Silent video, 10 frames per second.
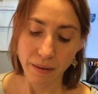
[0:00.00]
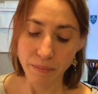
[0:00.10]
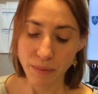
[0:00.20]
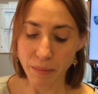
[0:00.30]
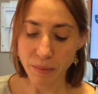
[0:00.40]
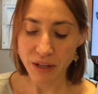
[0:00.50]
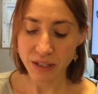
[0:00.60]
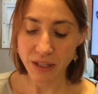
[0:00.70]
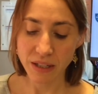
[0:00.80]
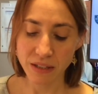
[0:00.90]

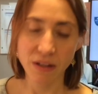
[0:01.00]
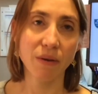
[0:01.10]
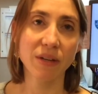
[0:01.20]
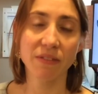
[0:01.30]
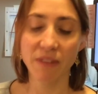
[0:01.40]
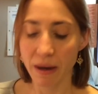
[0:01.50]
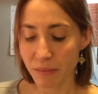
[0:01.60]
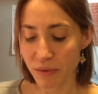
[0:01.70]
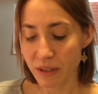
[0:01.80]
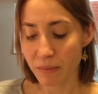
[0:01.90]
Preparation is always of
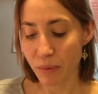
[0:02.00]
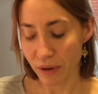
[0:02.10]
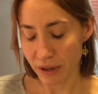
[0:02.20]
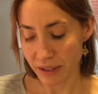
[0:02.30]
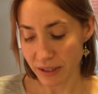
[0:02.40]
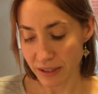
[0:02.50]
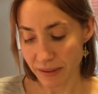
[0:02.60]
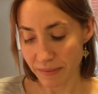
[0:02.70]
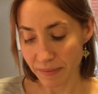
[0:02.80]
utmost importance.